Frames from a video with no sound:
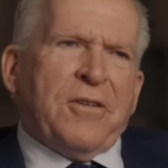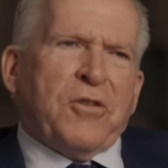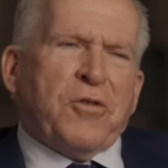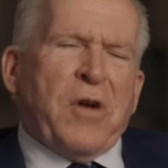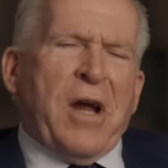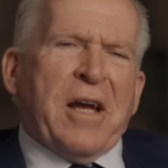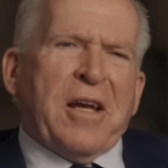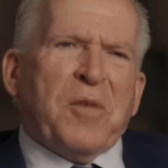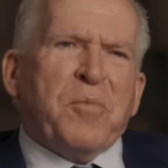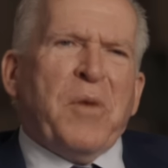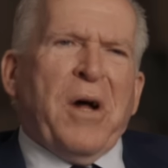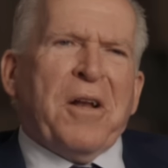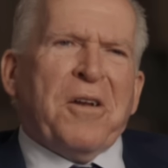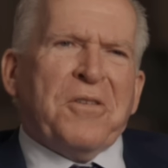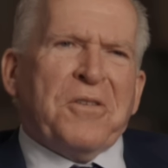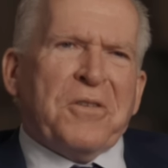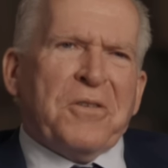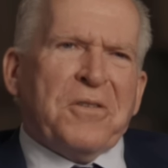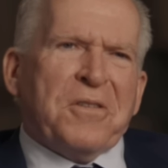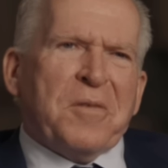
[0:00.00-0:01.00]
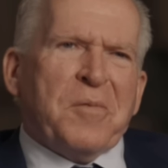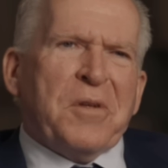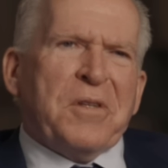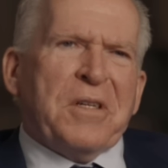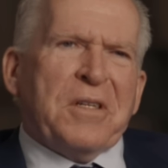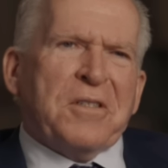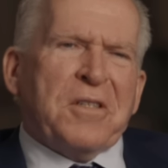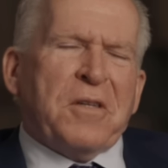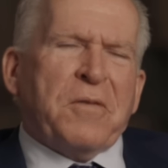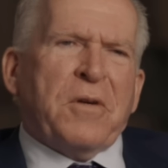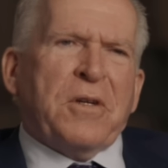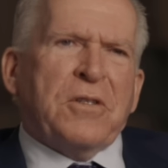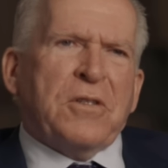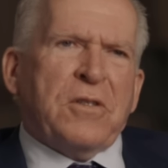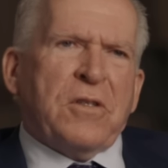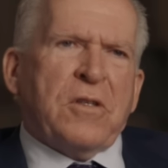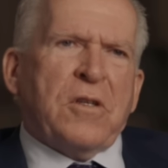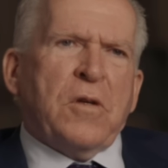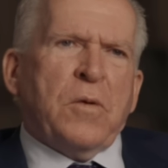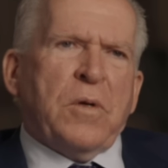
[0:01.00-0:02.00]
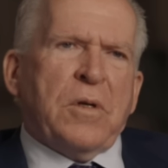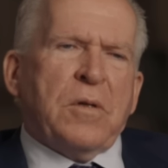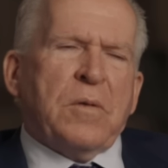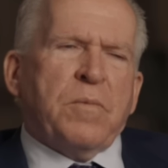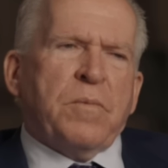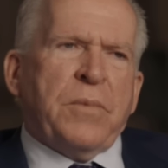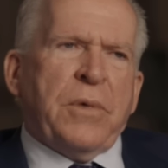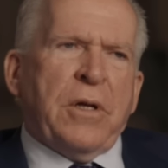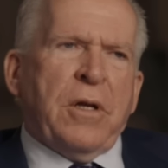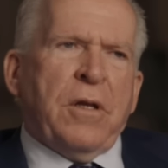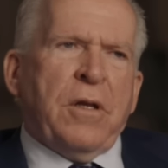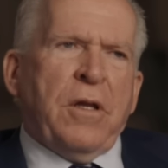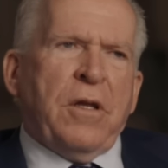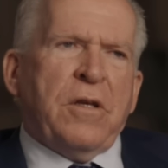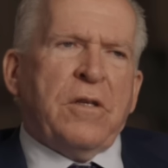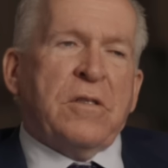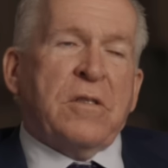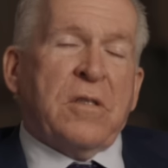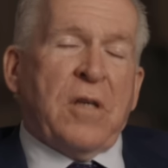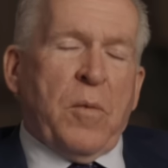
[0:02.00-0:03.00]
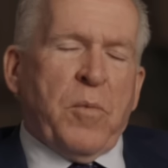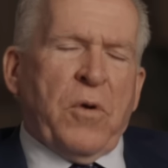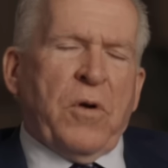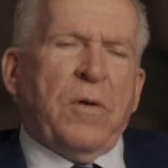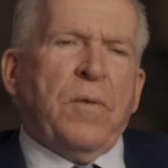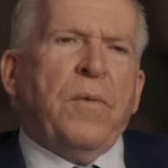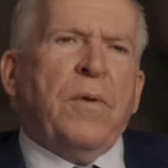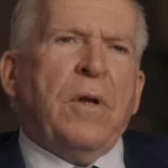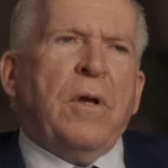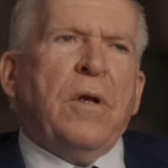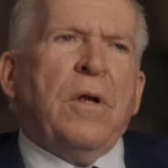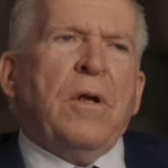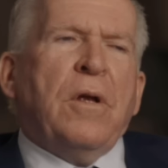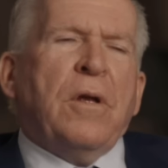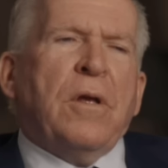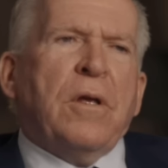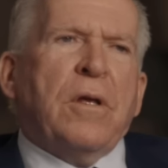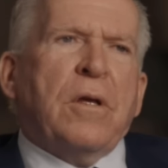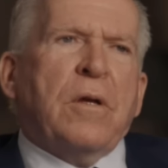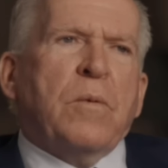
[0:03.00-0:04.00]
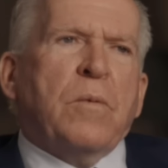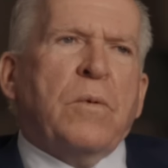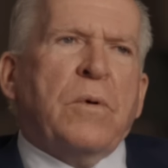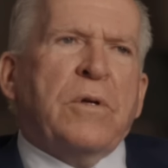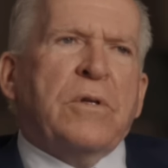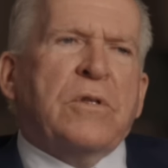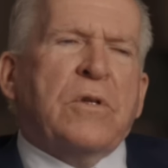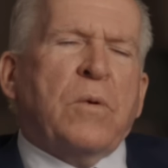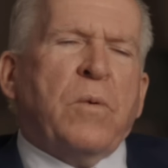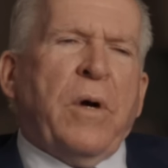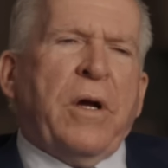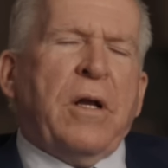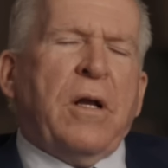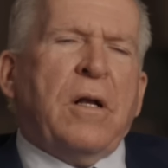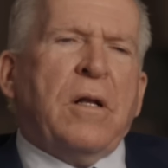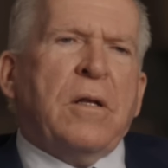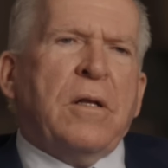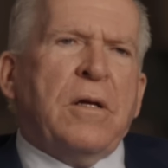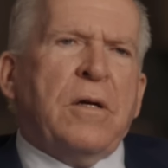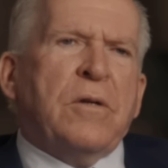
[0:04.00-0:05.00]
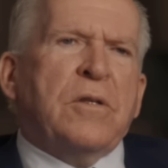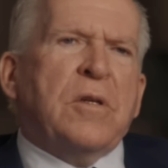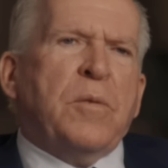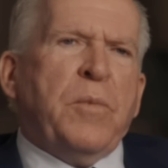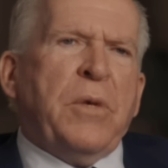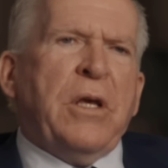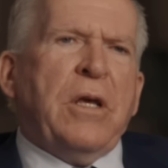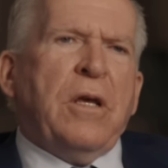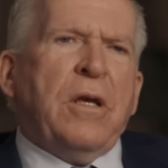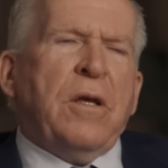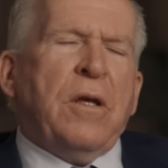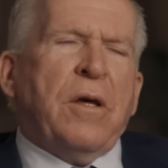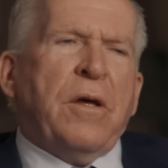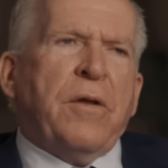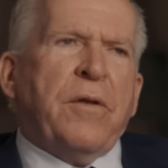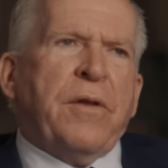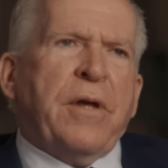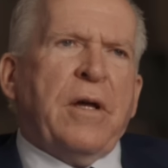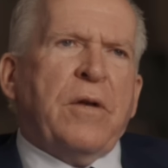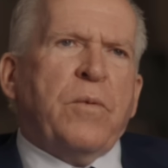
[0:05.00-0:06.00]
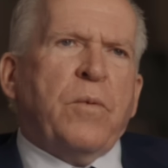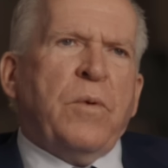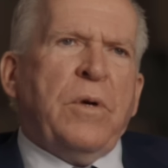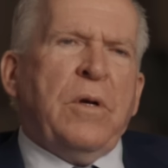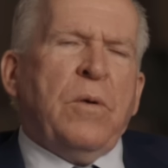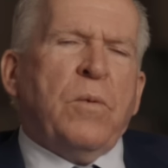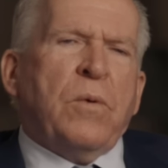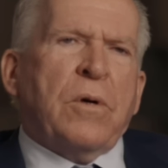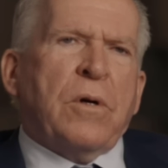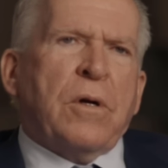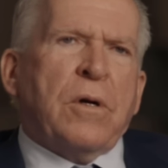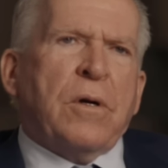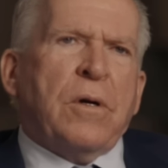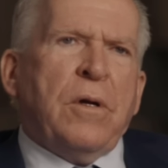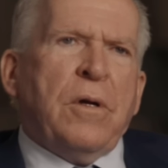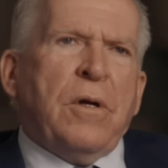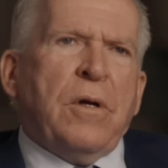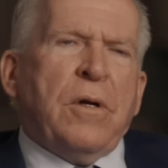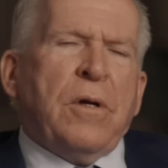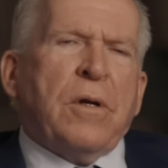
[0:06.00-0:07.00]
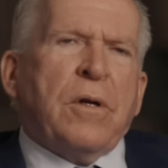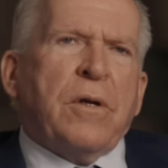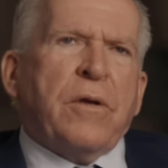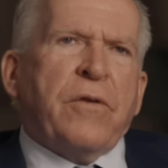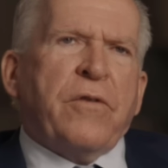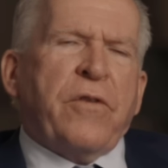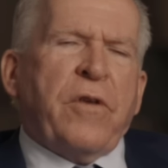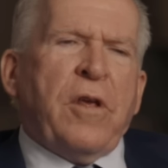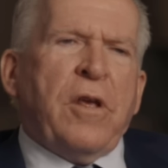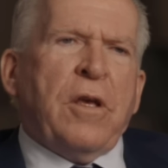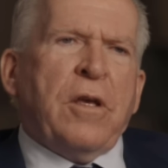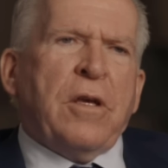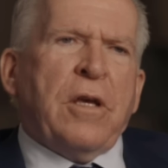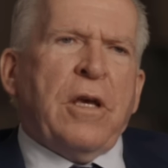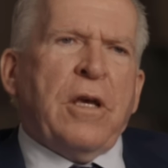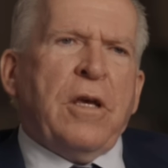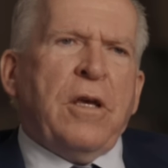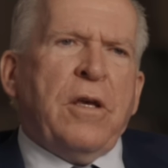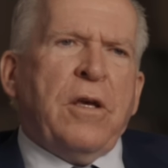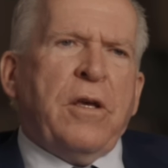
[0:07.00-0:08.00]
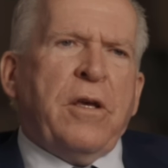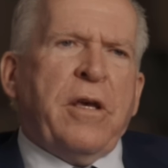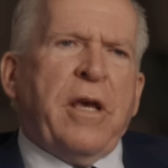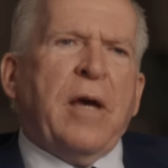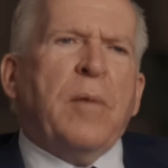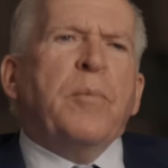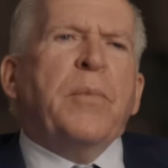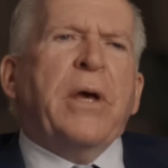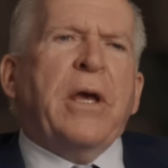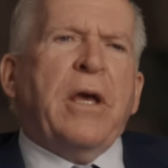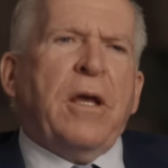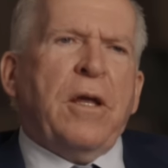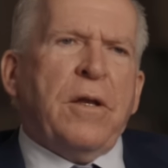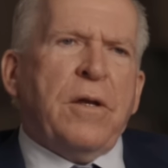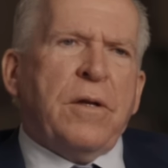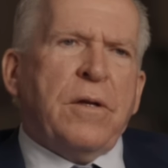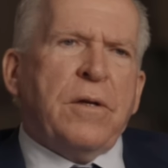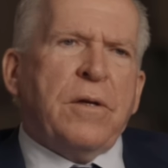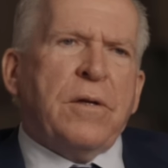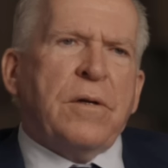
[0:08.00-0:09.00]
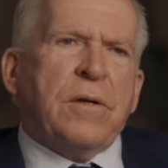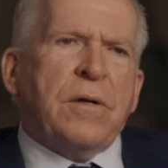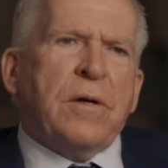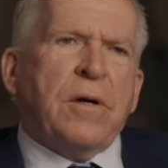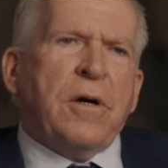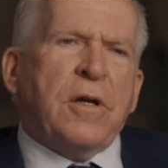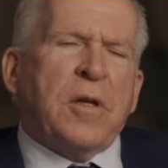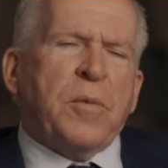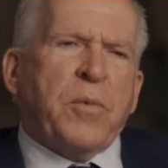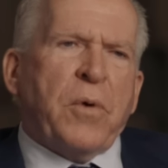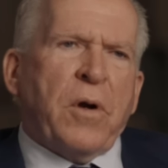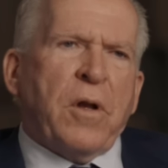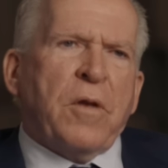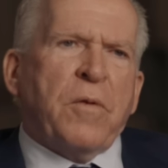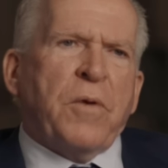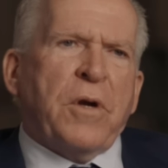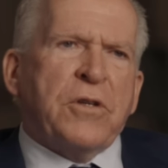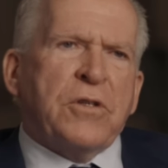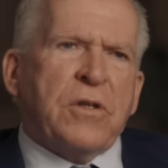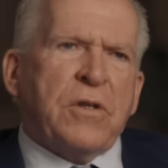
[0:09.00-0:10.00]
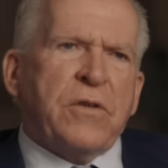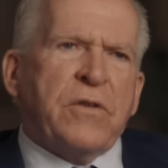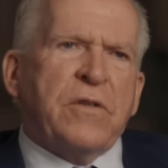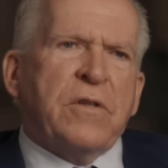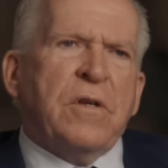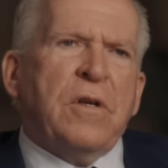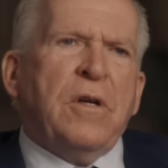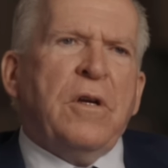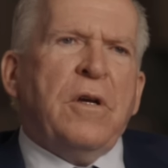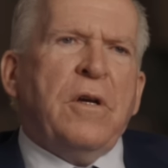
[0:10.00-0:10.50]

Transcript: track and monitor some of the things that the Russians are doing. But in the summer, it was quite clear to me that we were seeing a campaign on the part of the Russians,